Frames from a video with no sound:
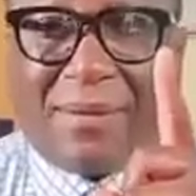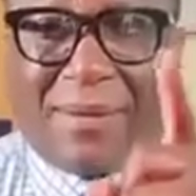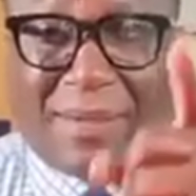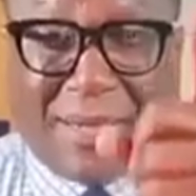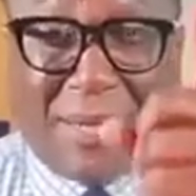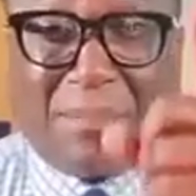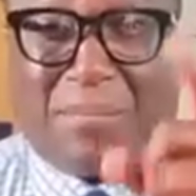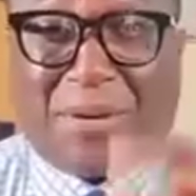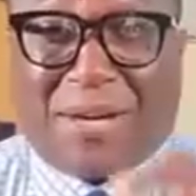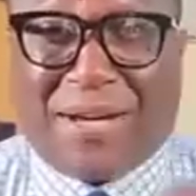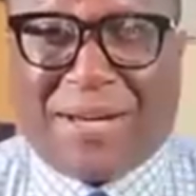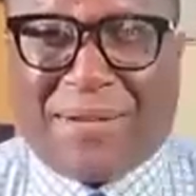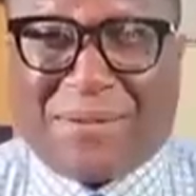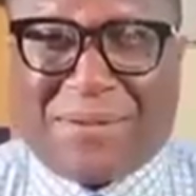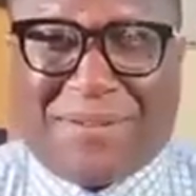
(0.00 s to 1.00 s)
and I'm
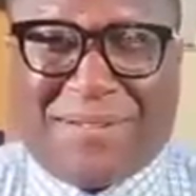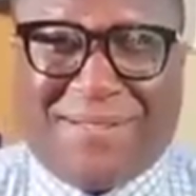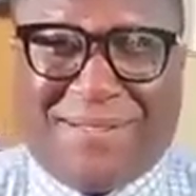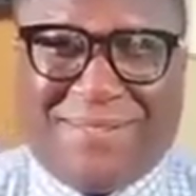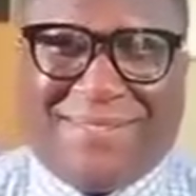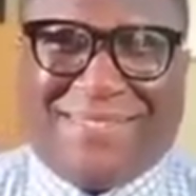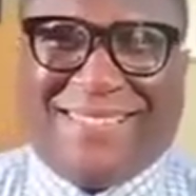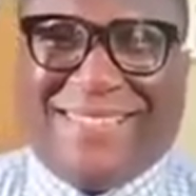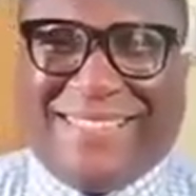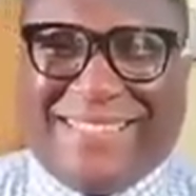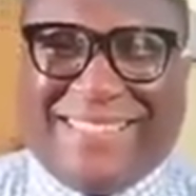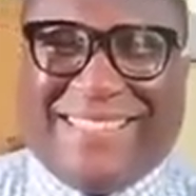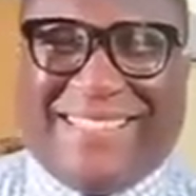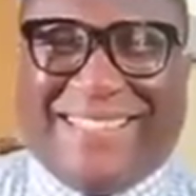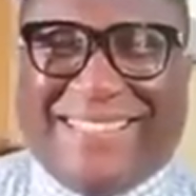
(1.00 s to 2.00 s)
proud.
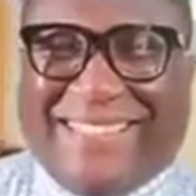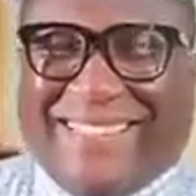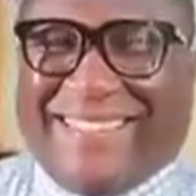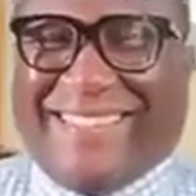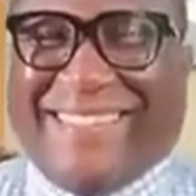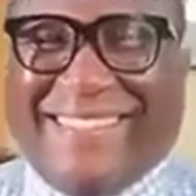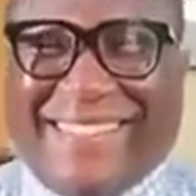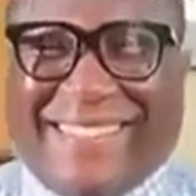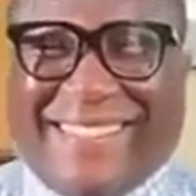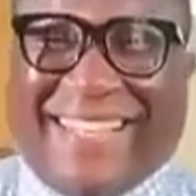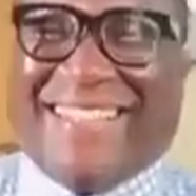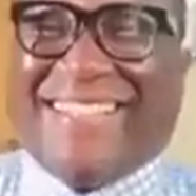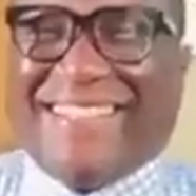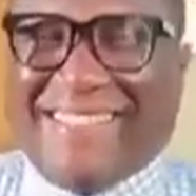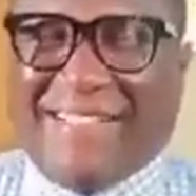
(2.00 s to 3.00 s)
Get
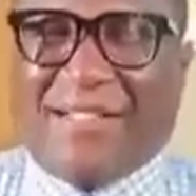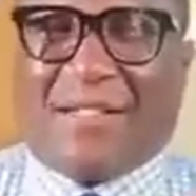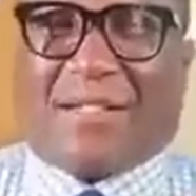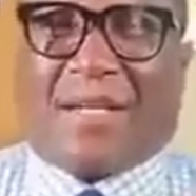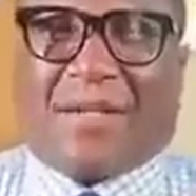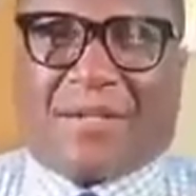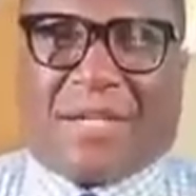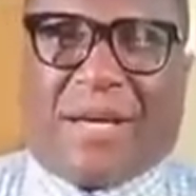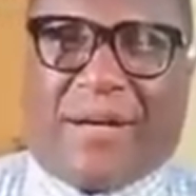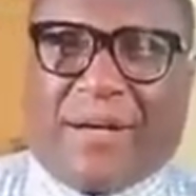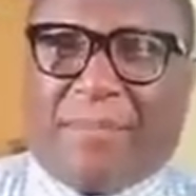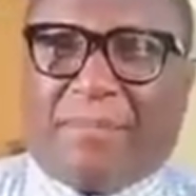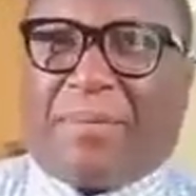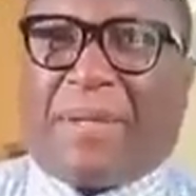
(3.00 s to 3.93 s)
it? Instead of saying I'm